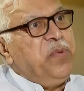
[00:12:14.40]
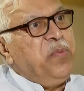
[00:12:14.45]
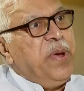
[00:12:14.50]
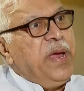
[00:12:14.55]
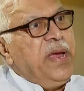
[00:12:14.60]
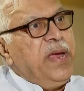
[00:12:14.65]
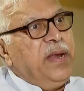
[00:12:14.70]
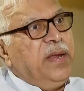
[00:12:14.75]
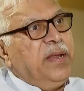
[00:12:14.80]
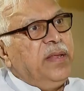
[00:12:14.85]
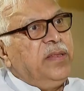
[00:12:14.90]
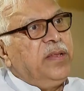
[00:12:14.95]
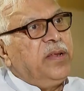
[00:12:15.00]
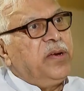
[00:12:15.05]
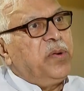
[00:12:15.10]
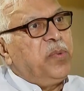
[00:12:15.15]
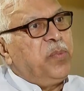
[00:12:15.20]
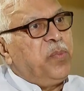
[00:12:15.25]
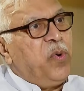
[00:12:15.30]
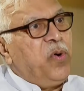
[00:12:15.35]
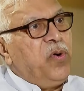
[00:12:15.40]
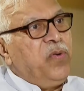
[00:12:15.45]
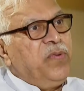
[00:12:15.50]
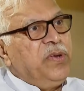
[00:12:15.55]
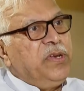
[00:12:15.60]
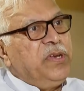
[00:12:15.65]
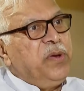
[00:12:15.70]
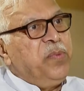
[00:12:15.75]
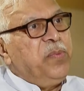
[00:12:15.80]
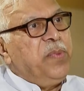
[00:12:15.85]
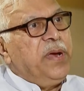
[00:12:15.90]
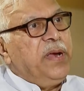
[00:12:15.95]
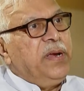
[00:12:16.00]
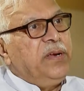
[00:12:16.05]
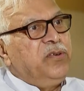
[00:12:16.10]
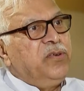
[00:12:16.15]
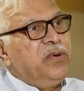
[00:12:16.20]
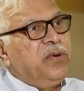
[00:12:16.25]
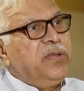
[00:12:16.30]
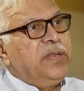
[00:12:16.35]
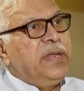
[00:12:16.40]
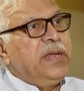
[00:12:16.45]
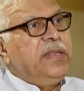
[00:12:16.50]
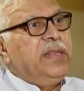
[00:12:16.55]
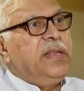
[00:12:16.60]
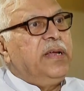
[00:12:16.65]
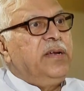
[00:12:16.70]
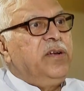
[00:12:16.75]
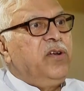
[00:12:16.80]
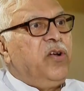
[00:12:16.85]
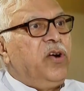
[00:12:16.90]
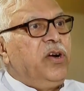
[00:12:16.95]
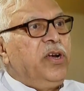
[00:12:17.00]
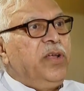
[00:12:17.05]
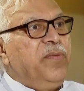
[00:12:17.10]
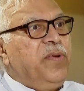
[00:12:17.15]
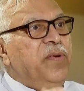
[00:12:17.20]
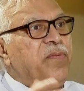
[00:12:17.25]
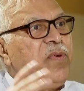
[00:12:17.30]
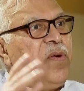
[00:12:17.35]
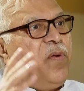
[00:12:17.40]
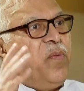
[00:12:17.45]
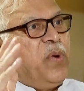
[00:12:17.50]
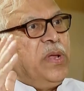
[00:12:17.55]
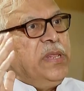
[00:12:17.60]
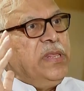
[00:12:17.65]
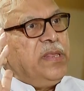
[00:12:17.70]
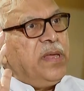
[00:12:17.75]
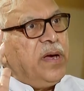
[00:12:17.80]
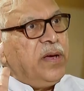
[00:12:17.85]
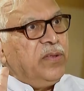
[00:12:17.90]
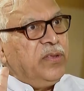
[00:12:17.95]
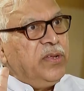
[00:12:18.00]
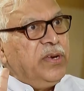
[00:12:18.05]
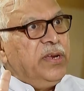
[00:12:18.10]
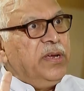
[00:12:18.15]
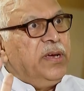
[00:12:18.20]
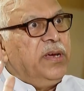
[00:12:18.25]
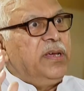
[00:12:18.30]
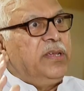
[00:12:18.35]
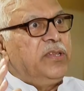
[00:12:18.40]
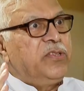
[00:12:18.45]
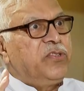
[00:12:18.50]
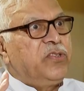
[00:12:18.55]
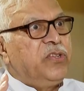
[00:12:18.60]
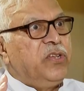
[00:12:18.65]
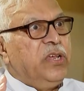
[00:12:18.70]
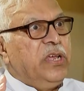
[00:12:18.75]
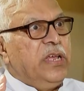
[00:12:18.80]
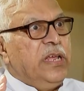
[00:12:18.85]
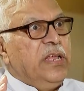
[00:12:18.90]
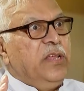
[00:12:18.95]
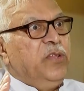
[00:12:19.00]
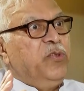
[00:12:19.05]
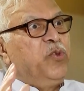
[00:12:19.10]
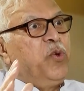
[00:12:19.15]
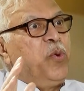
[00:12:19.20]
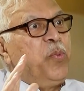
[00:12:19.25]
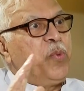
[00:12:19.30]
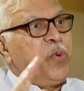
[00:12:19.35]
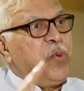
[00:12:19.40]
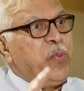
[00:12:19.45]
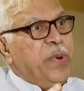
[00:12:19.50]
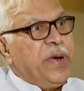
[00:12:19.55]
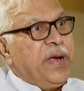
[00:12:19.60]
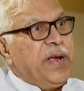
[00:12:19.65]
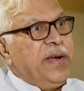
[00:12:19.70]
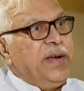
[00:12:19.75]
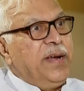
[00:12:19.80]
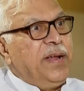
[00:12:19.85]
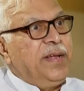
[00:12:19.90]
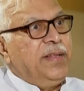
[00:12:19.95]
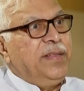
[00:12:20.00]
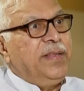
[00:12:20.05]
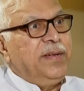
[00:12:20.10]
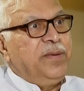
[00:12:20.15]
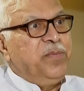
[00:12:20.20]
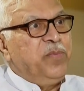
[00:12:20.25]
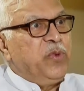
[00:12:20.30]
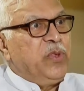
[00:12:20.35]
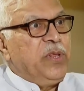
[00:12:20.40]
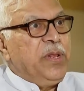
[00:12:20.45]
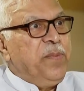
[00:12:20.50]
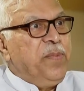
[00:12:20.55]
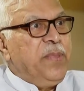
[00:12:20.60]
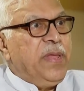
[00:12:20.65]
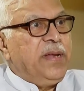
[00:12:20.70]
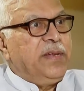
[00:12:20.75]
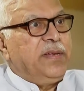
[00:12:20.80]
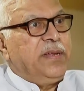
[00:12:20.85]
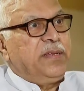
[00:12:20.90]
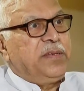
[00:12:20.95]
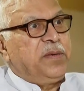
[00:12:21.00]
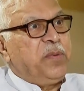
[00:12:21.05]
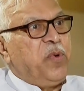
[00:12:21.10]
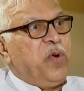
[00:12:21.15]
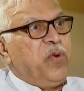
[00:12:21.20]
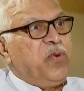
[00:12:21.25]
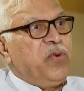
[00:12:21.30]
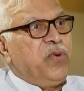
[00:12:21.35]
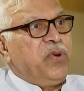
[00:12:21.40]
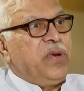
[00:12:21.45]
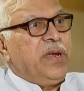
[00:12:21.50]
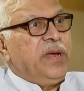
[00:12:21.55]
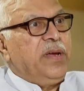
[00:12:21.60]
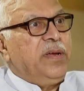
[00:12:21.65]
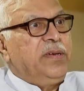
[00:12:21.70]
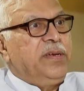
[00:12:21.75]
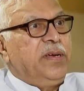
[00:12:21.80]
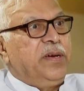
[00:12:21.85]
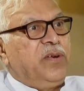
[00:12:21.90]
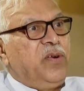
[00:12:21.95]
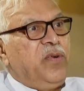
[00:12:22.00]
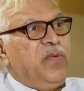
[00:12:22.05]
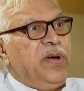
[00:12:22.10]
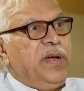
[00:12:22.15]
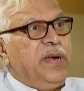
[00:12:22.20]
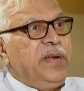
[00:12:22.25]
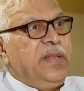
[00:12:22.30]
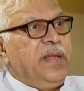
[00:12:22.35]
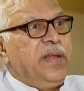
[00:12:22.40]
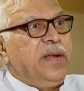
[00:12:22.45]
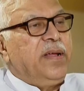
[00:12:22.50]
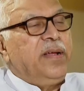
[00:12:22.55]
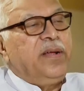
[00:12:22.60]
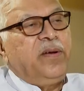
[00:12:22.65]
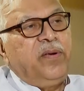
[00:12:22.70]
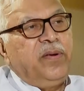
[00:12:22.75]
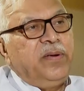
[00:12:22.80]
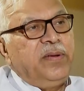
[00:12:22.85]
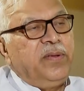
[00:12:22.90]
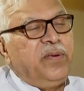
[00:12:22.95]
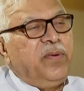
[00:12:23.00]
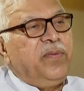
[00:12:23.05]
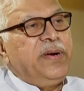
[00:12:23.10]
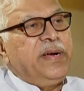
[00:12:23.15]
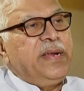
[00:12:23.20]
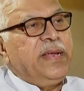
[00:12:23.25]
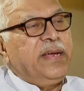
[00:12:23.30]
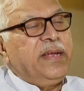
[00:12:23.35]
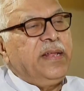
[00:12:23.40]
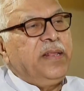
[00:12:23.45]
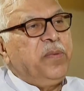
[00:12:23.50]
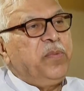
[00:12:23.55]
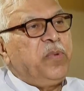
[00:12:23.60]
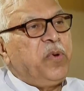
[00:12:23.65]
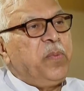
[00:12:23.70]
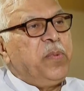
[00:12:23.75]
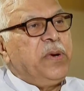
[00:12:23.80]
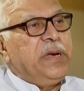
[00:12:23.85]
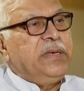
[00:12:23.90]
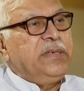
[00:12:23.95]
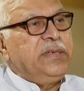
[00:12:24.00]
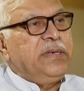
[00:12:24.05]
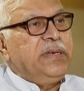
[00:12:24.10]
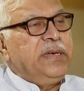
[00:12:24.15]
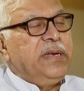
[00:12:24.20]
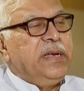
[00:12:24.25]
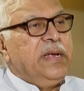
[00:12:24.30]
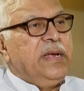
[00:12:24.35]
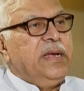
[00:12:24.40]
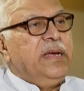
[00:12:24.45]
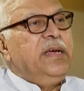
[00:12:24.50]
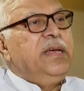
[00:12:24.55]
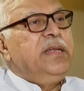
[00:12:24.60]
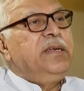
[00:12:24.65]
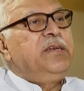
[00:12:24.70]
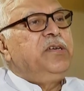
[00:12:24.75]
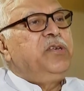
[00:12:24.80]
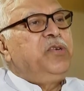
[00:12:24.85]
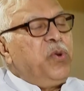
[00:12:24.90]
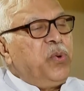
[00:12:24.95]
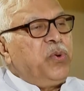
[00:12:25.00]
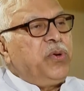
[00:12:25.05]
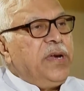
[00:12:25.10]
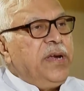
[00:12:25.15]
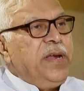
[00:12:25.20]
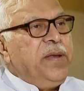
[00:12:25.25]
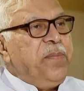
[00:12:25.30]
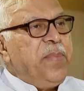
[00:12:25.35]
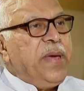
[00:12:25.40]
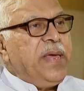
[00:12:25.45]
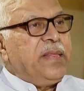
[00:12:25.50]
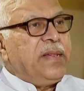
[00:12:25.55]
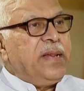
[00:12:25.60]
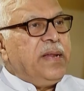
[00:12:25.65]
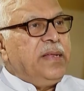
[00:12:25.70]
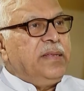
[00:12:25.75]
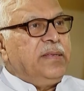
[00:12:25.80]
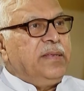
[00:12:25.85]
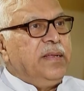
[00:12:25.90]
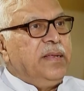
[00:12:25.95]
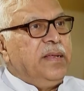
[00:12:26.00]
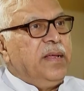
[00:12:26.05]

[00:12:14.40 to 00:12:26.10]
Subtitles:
made and the report which he made shows us that not even for 1,000 years. So propaganda that Muslims are just about to take over, they're overtaking the population, is totally baseless,